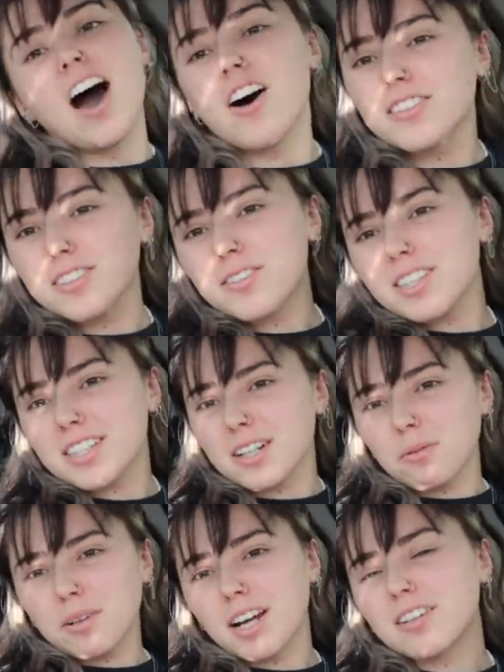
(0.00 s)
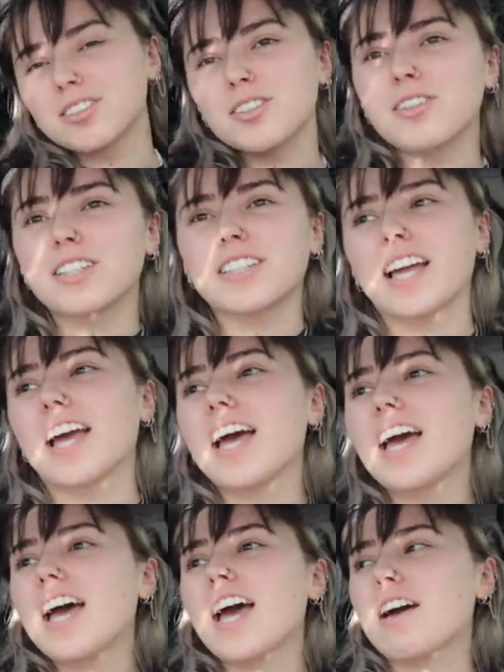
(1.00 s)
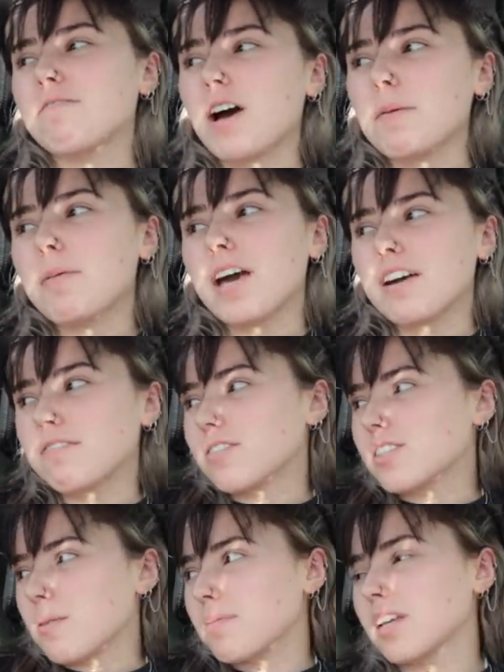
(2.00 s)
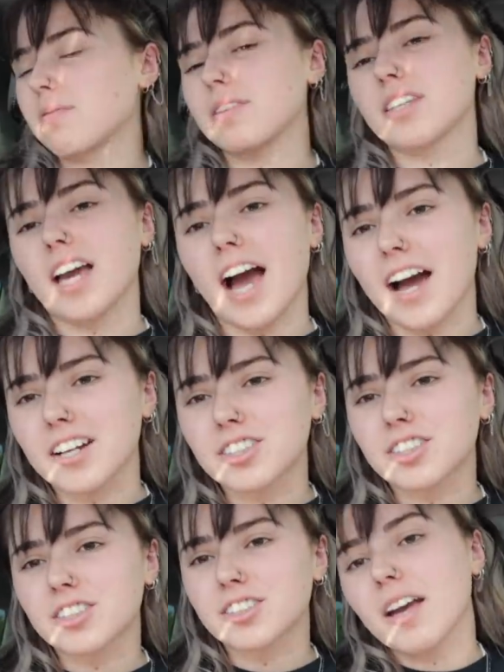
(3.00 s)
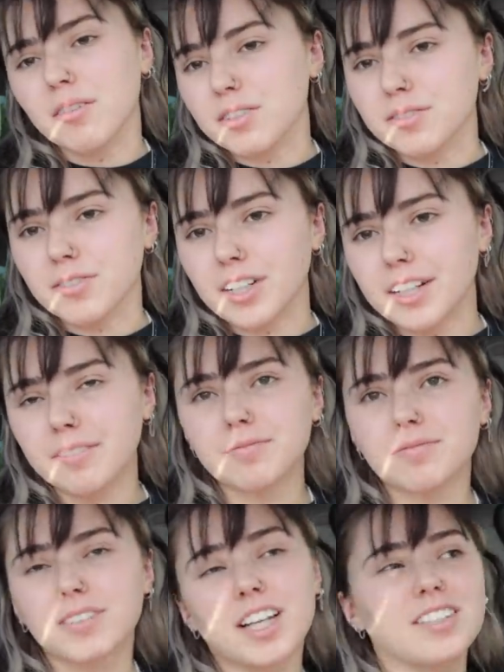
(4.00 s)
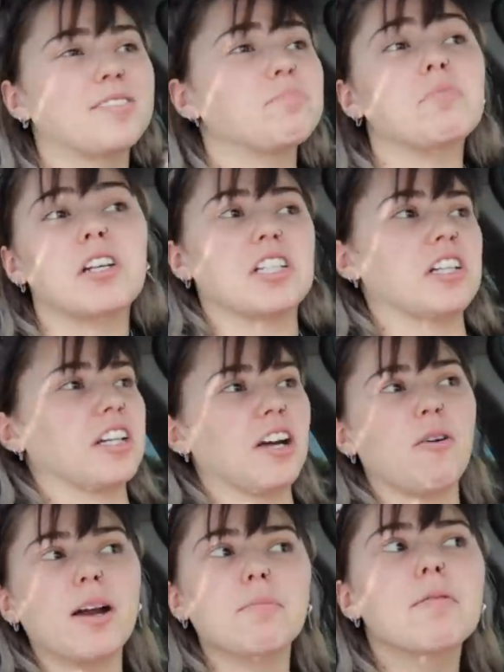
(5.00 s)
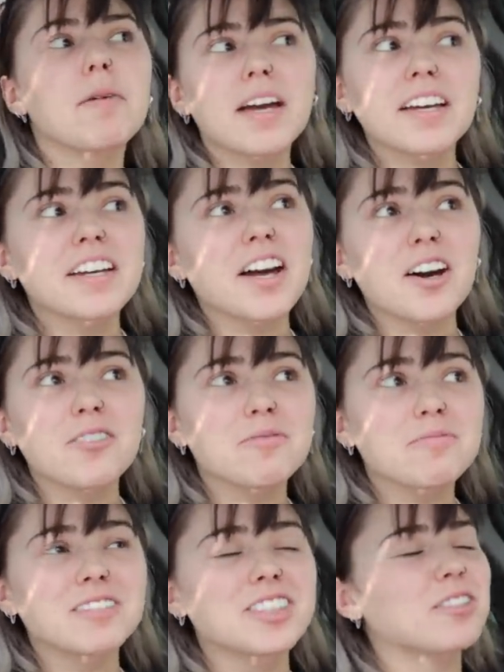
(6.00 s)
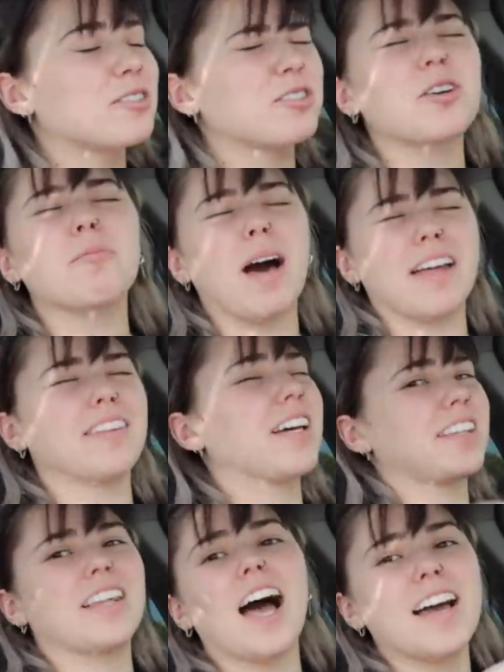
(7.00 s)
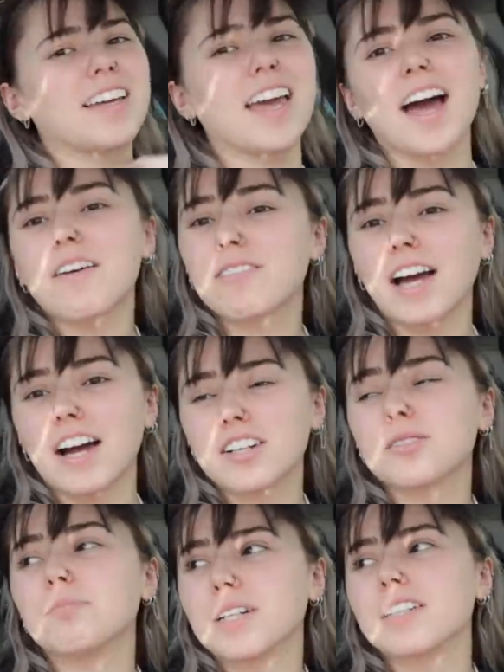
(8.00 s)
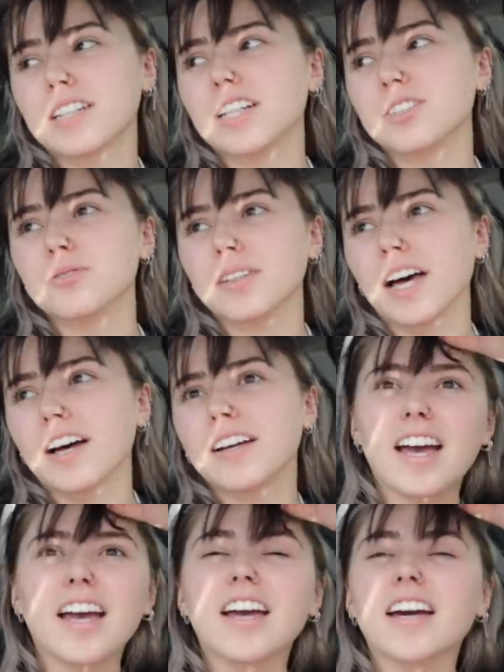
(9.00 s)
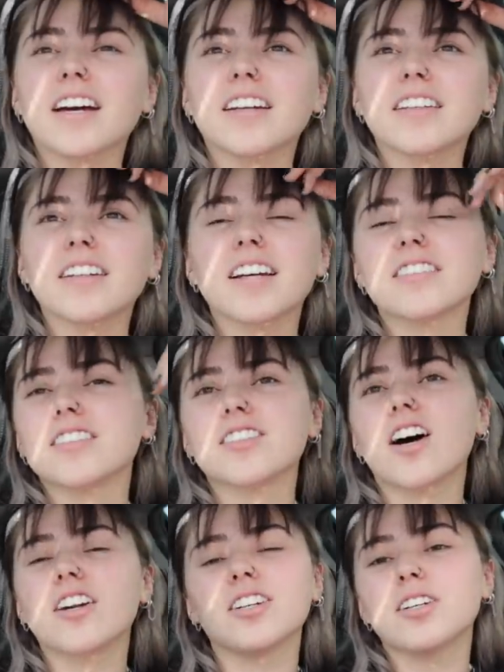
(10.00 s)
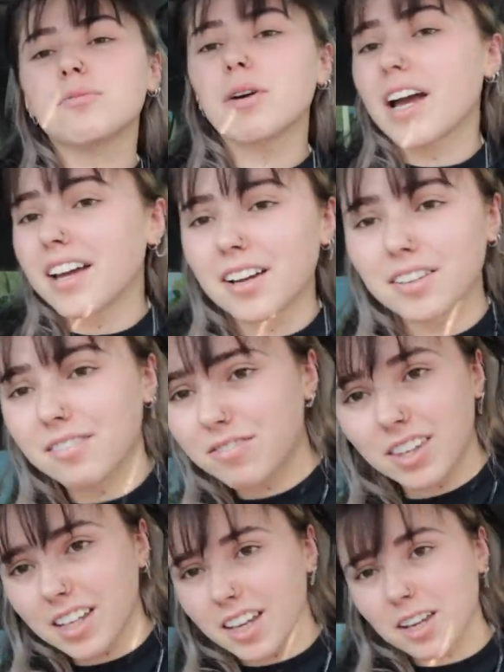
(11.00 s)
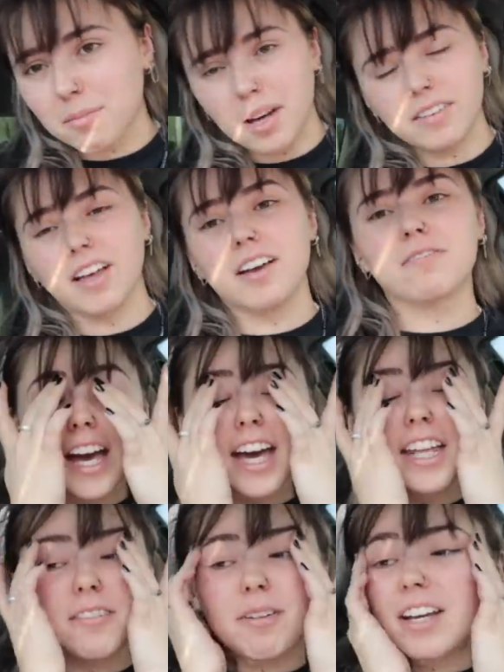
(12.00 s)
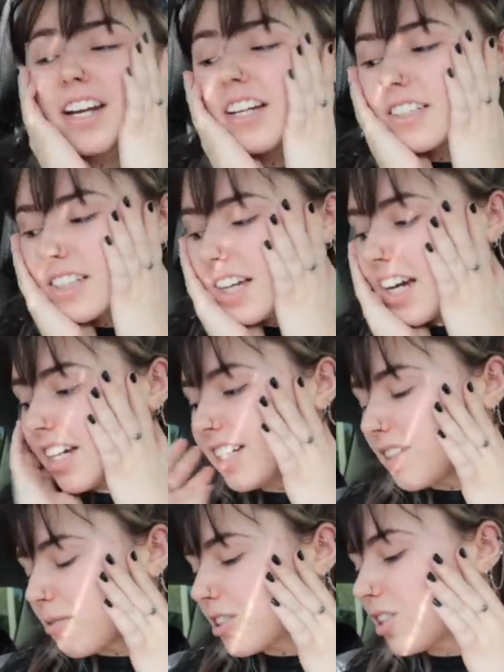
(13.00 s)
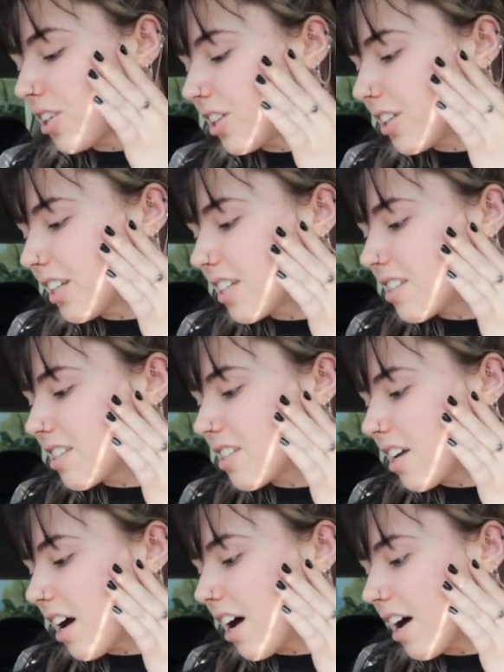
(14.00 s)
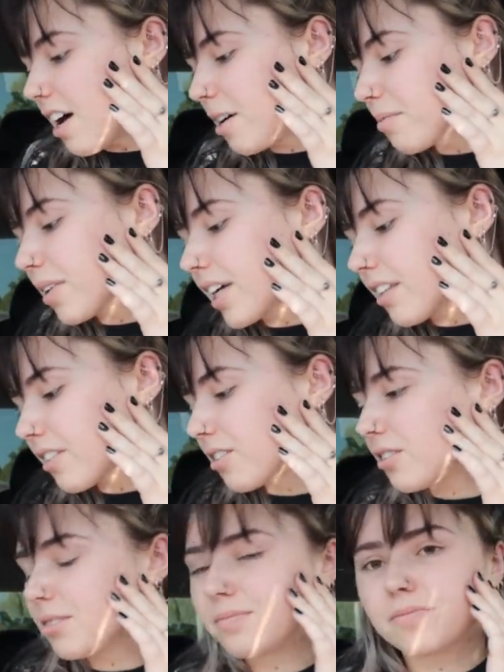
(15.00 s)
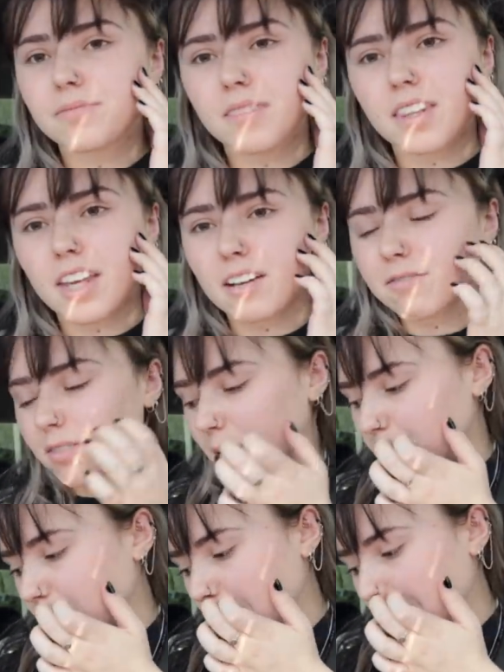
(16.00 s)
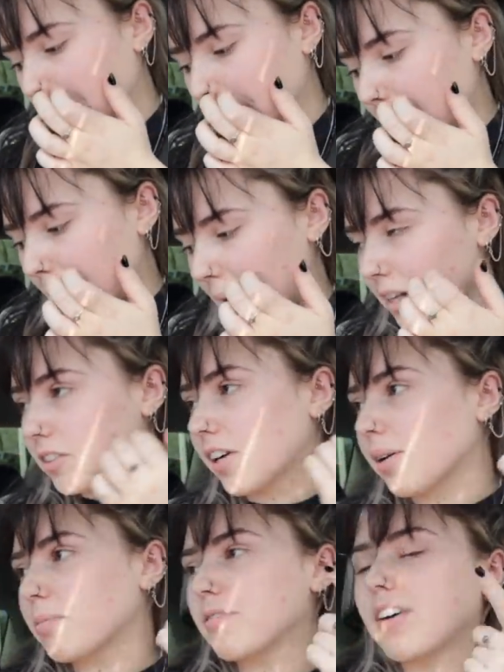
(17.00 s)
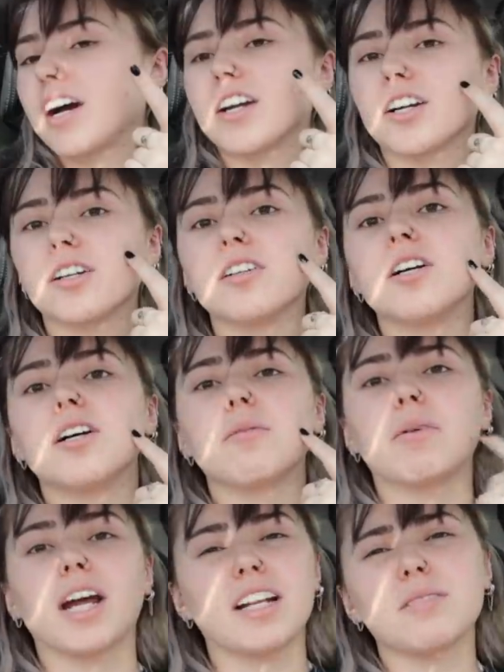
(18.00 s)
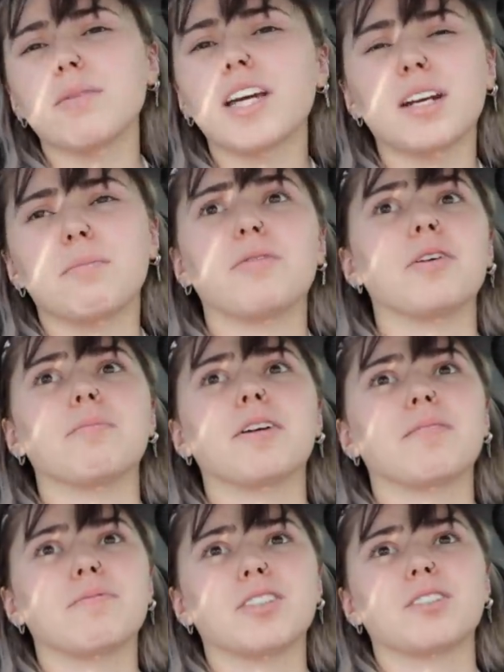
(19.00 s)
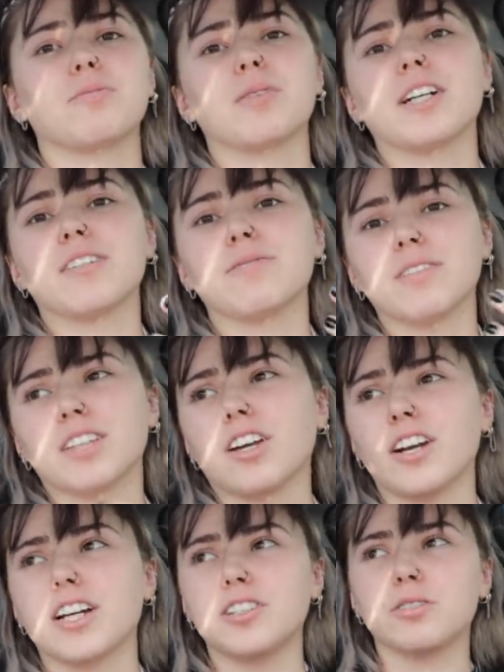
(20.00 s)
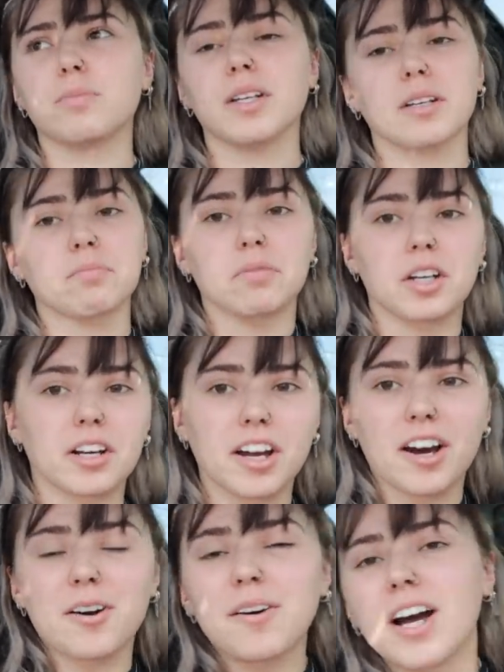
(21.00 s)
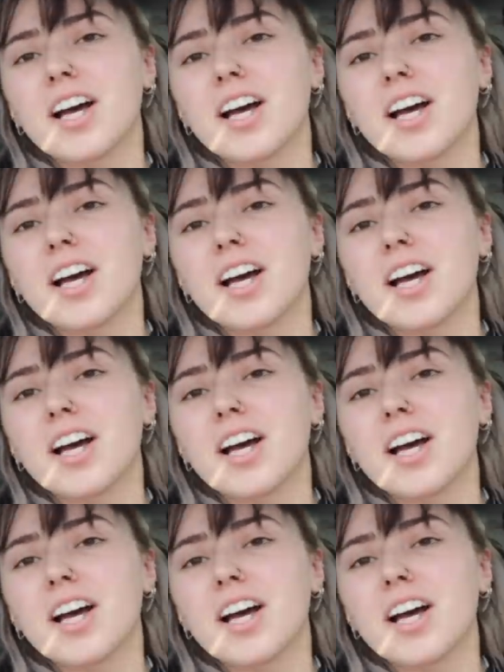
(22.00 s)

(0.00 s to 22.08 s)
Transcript: Also, does anyone else do this? Like, if I pay for something with cash, it was free because it didn't go out of my bank account. So it's so bad, like that I can't have cash because I do that. And it's not a good way of thinking about life. Anyway, next thing I need to return this um, like little thing from my internet provider but I had to make an appointment, which is weird, but I could just be like, here you go.